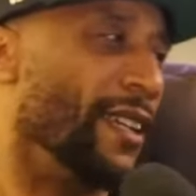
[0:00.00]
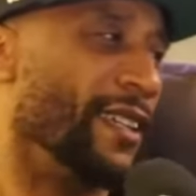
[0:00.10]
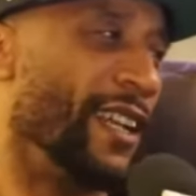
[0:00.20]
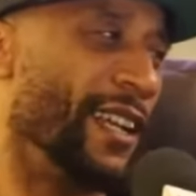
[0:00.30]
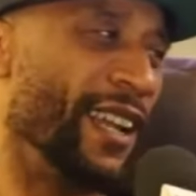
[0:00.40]

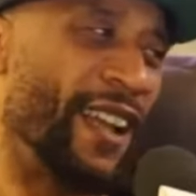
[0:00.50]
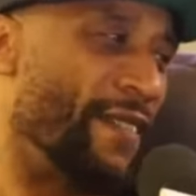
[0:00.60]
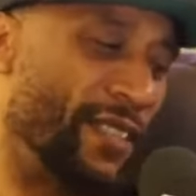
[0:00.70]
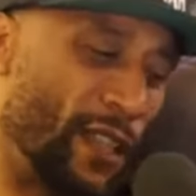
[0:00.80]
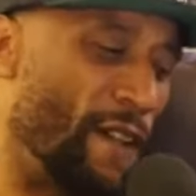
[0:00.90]
You know, they didn't
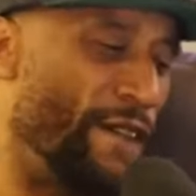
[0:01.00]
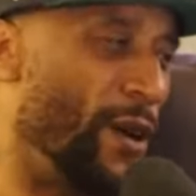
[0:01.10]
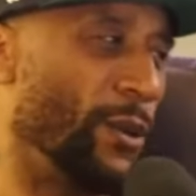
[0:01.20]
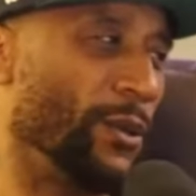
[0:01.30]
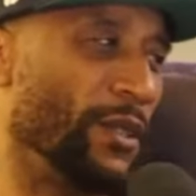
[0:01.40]
have cell
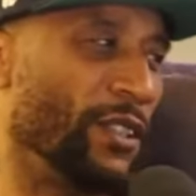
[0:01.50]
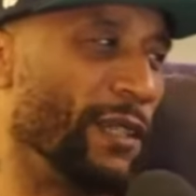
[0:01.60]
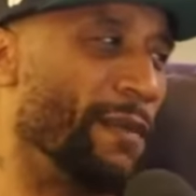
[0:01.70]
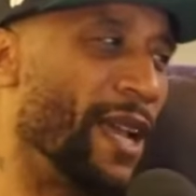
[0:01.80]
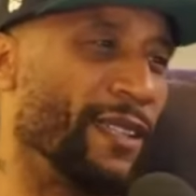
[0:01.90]
phones and
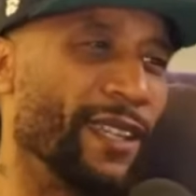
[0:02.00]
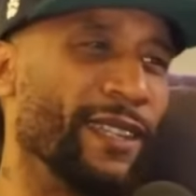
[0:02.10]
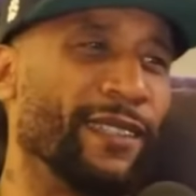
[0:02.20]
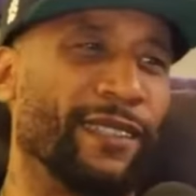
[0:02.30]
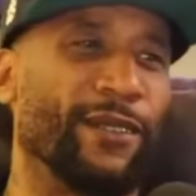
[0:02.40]
shit back
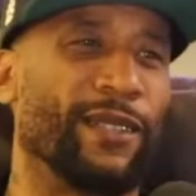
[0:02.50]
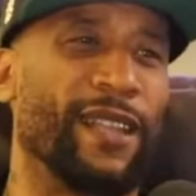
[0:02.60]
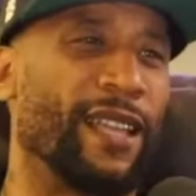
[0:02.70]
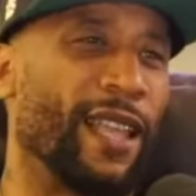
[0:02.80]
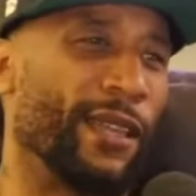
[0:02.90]
then, so it's
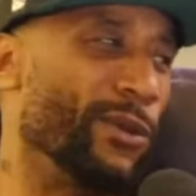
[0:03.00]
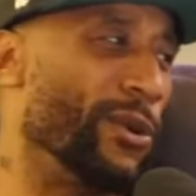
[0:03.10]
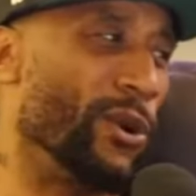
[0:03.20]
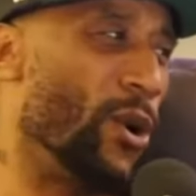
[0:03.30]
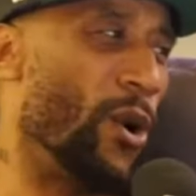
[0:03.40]
not like you
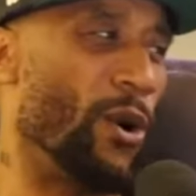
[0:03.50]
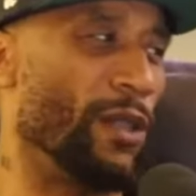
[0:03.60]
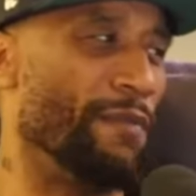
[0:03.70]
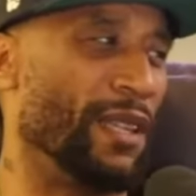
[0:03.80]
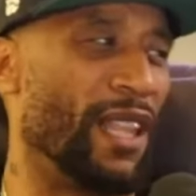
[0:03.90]
can
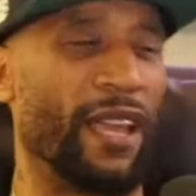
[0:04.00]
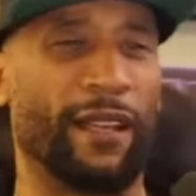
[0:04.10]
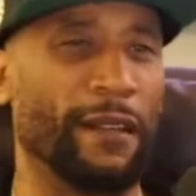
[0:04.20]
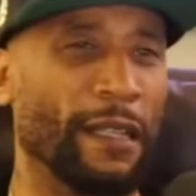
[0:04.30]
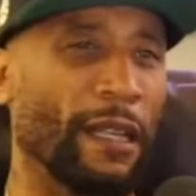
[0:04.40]
call and be like,
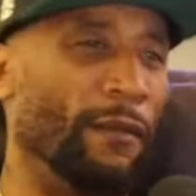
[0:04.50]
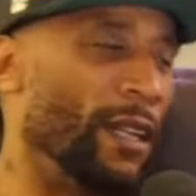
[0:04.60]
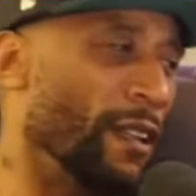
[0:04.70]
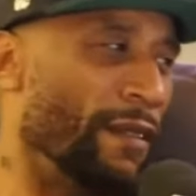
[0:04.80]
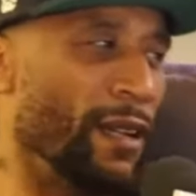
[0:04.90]

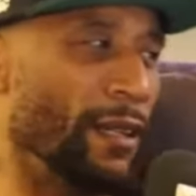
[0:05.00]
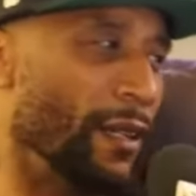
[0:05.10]
what the fuck?